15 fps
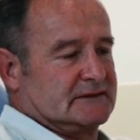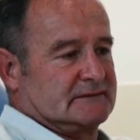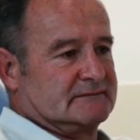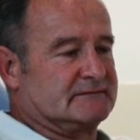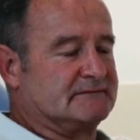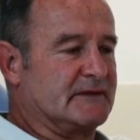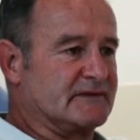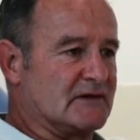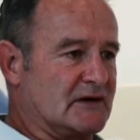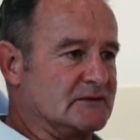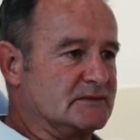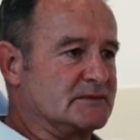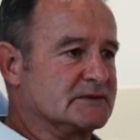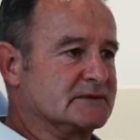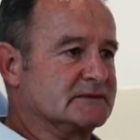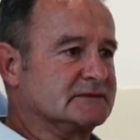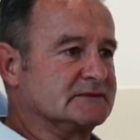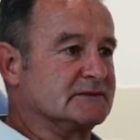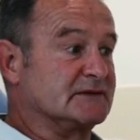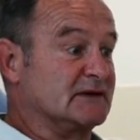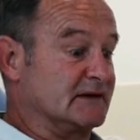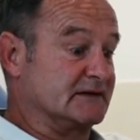don't know, a bit of a hope,
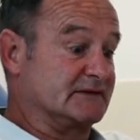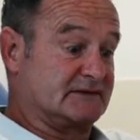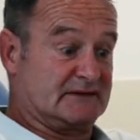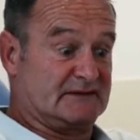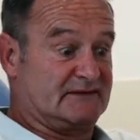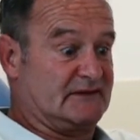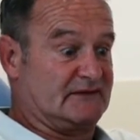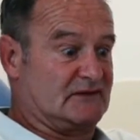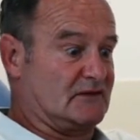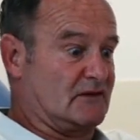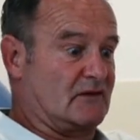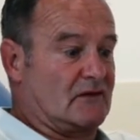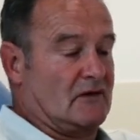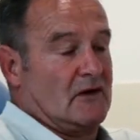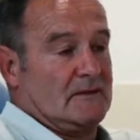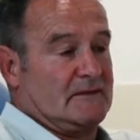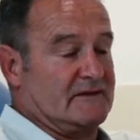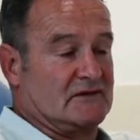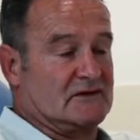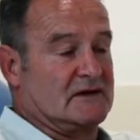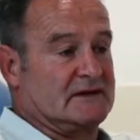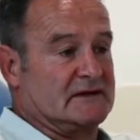which, like I said, if you've not got hope,
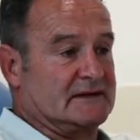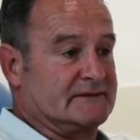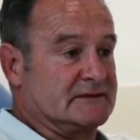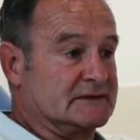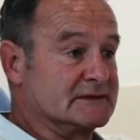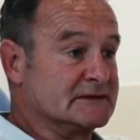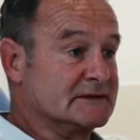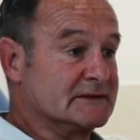you've got nothing, have you?